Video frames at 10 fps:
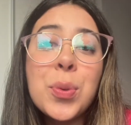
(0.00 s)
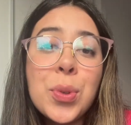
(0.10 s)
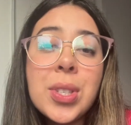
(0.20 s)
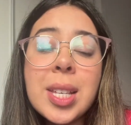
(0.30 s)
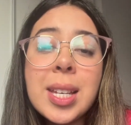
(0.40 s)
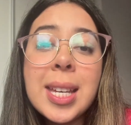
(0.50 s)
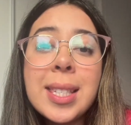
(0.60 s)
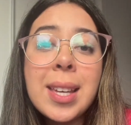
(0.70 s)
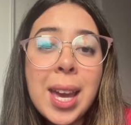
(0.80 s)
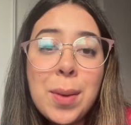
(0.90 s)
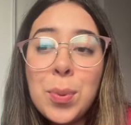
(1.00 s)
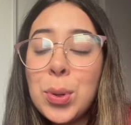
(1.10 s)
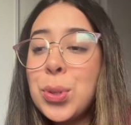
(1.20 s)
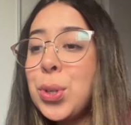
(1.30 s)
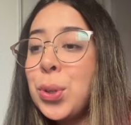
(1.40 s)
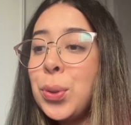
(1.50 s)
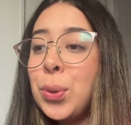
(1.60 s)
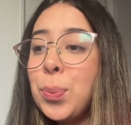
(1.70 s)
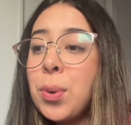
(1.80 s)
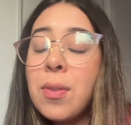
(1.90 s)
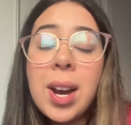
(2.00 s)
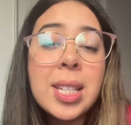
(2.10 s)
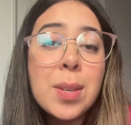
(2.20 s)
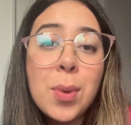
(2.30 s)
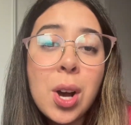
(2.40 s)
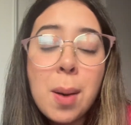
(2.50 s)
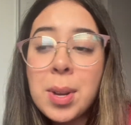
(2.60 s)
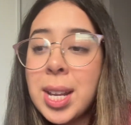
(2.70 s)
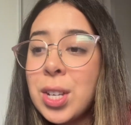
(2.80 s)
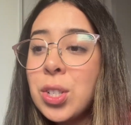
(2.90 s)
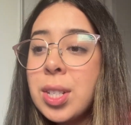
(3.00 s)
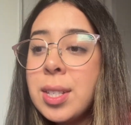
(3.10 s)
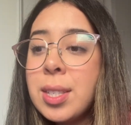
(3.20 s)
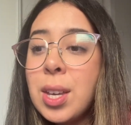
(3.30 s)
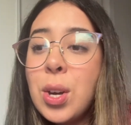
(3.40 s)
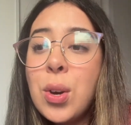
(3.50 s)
Rusa is able to provide some accommodations